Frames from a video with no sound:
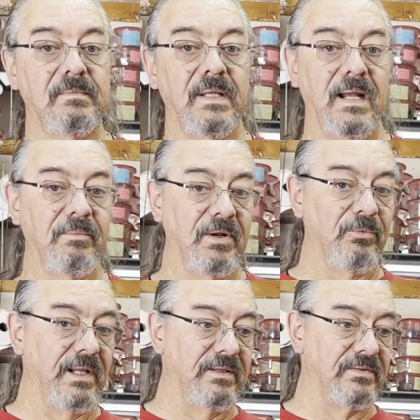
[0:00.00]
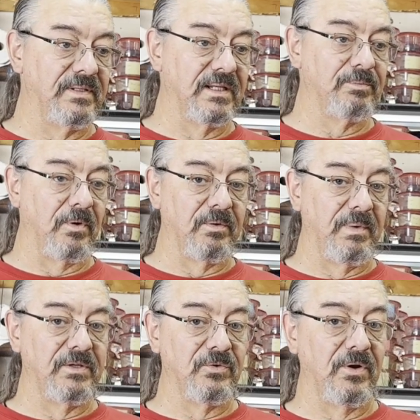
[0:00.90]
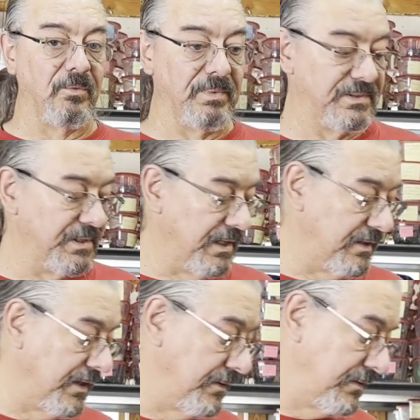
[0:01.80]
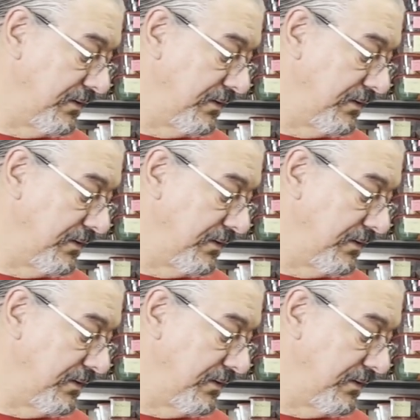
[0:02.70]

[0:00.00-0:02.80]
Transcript: And I'm going to read this next part to make sure I don't miss anything.